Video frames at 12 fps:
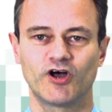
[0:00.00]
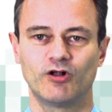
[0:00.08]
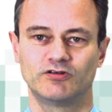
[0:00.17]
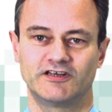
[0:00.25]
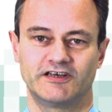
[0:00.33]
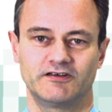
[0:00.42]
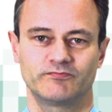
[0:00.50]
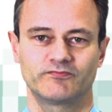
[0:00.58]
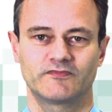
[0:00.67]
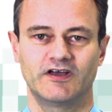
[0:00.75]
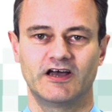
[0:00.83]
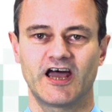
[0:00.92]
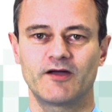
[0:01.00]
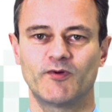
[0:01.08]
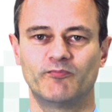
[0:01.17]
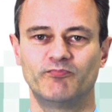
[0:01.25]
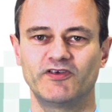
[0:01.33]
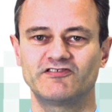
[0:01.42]
Goulding and I'm
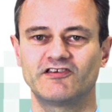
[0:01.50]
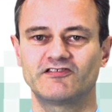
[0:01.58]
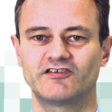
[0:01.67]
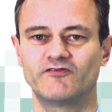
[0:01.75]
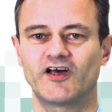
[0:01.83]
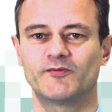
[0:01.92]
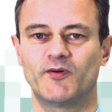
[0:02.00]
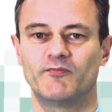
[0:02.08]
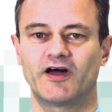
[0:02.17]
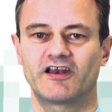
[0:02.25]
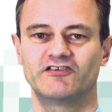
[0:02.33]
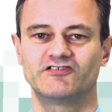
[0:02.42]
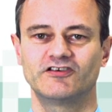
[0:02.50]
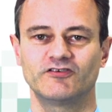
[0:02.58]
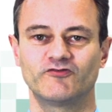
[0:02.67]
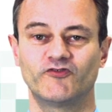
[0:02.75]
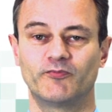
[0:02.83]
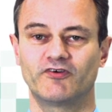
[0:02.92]
a Business Development Manager
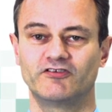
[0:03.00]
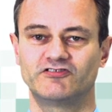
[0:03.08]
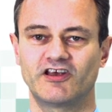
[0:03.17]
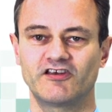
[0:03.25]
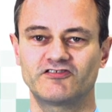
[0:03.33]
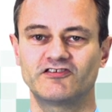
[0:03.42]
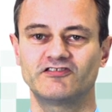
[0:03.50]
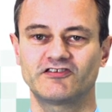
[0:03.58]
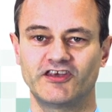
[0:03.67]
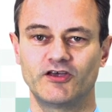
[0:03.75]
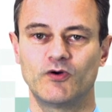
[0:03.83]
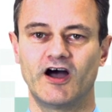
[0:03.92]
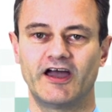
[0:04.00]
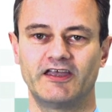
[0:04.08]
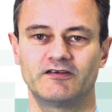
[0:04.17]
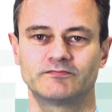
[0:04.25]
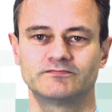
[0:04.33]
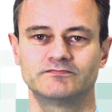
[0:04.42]
for Progenesis
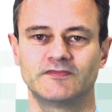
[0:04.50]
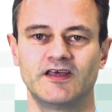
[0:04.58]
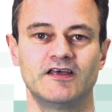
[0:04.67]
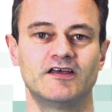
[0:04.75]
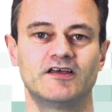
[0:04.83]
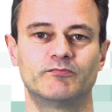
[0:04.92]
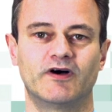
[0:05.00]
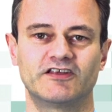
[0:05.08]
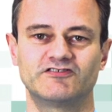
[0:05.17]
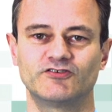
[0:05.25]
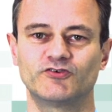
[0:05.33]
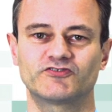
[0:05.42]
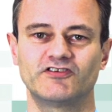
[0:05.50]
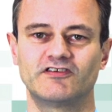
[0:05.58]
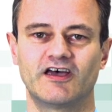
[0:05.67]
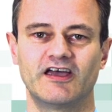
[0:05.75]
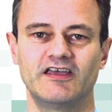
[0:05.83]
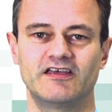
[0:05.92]
QI. My talk
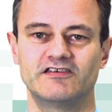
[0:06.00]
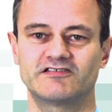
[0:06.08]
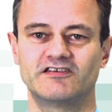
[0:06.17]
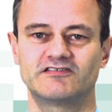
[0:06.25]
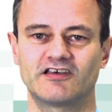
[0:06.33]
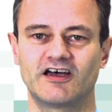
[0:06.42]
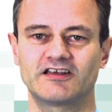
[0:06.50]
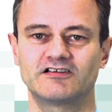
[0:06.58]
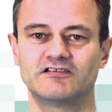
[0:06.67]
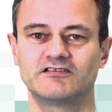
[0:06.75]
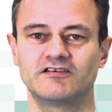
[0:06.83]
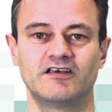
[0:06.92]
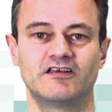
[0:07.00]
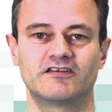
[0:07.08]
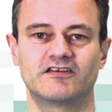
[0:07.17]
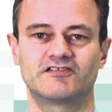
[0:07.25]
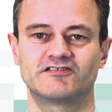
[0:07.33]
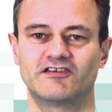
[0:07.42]
today is entitled
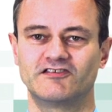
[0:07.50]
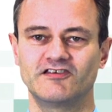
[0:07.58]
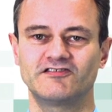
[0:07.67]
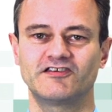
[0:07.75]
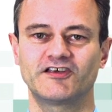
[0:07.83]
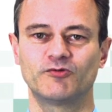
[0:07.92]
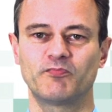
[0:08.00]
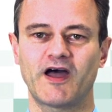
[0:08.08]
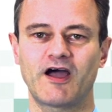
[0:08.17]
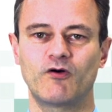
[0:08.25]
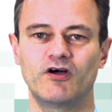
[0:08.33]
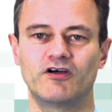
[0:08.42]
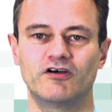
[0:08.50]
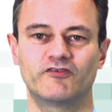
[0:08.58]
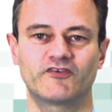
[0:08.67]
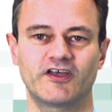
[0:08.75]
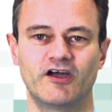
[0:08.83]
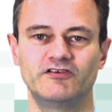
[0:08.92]
The Statistical Power
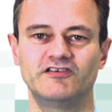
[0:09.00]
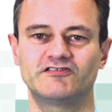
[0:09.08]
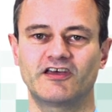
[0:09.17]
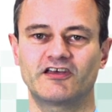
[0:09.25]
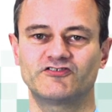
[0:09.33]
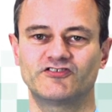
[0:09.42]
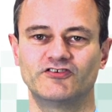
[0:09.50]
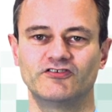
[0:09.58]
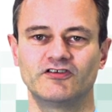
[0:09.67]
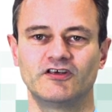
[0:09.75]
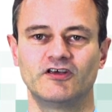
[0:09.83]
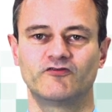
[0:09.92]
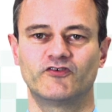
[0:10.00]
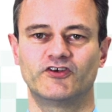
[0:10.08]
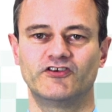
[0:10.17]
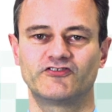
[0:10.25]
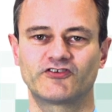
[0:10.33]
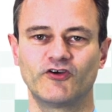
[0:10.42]
of Co-Detection for
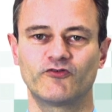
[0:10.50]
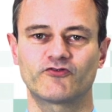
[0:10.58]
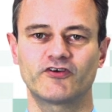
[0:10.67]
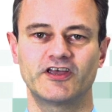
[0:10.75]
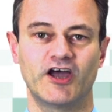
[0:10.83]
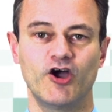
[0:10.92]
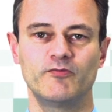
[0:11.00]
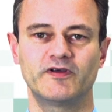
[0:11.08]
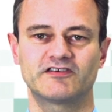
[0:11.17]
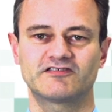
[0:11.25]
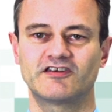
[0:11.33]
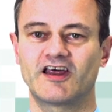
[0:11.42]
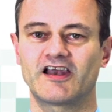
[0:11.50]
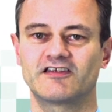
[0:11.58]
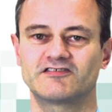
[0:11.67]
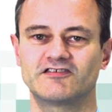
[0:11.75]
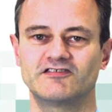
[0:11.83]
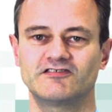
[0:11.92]
Discovery Omics
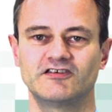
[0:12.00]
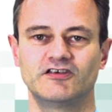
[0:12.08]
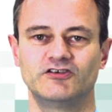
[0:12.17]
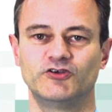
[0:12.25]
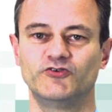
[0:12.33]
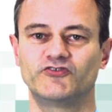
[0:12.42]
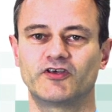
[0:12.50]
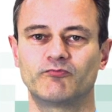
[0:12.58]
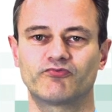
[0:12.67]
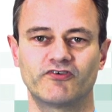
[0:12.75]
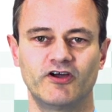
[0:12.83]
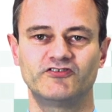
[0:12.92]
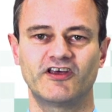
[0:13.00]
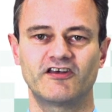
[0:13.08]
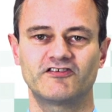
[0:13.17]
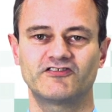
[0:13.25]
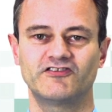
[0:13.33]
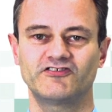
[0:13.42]
Analysis using
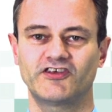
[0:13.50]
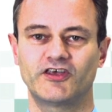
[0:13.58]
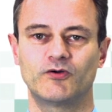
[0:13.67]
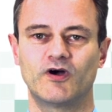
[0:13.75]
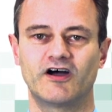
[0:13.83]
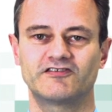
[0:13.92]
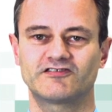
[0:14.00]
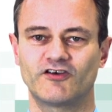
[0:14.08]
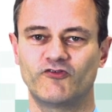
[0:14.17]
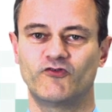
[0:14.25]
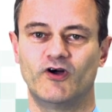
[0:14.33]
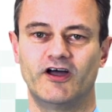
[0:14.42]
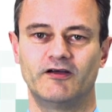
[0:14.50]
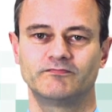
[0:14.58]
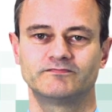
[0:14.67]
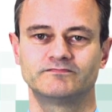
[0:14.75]
Progenesis QI software.